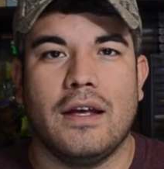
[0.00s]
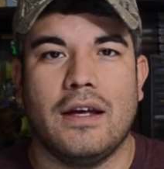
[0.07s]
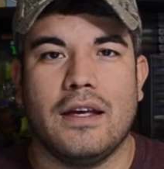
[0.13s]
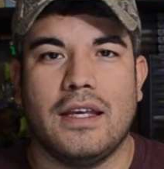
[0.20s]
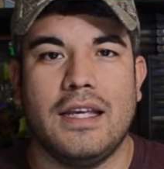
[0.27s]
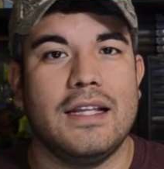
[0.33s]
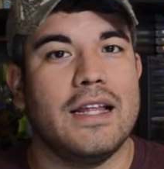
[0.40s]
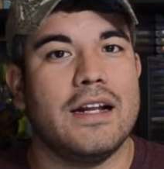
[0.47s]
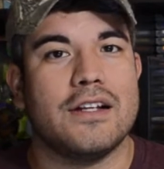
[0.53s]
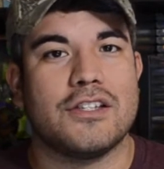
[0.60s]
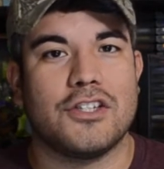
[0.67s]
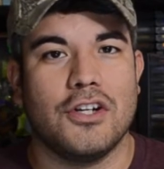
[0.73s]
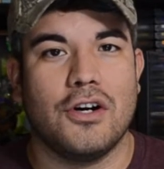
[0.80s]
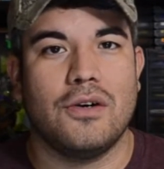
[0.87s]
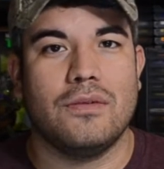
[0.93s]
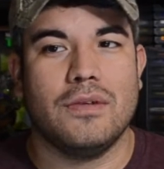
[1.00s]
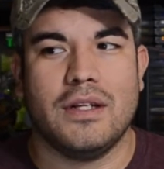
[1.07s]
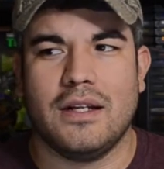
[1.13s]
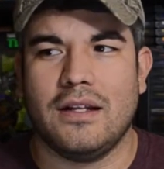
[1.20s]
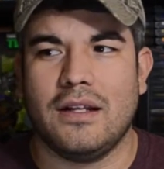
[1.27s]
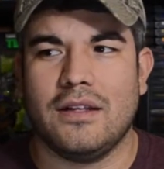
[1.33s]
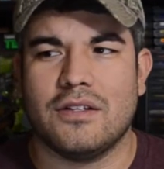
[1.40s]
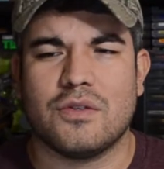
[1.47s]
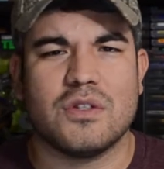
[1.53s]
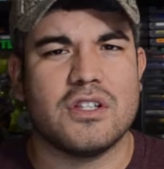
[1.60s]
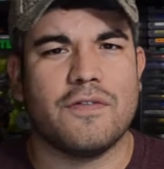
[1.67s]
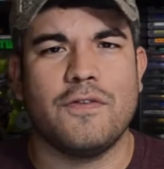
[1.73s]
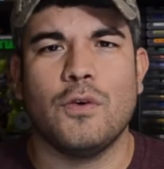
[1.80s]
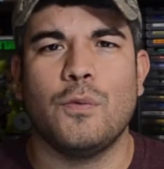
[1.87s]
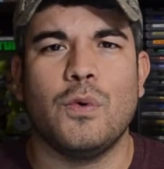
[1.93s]
he let us know. And this was a
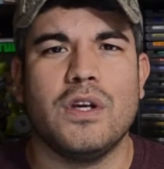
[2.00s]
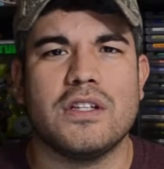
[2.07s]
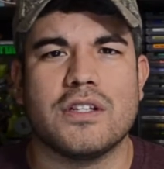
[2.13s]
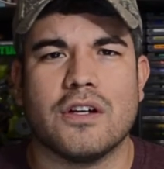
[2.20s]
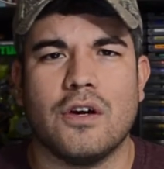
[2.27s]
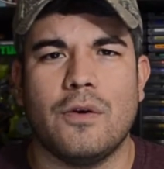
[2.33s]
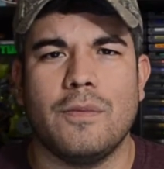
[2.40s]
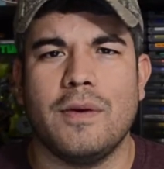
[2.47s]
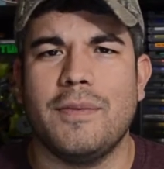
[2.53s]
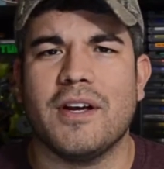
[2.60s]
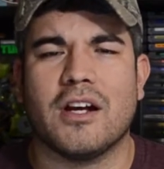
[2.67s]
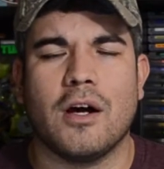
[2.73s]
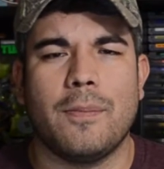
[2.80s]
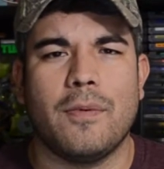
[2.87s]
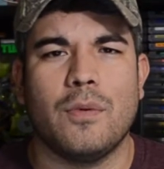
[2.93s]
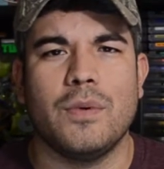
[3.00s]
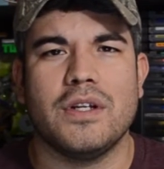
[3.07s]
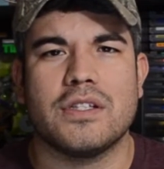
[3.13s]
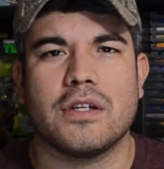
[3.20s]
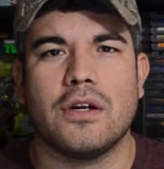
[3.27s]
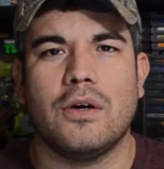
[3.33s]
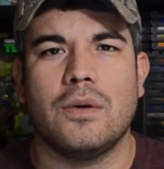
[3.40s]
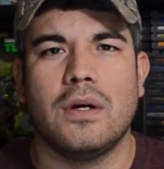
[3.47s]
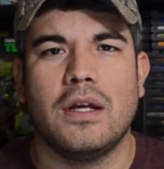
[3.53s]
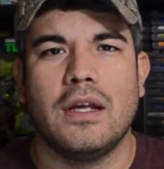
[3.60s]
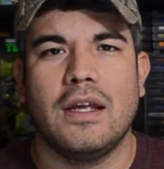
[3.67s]
few weeks ago, maybe a couple of weeks ago,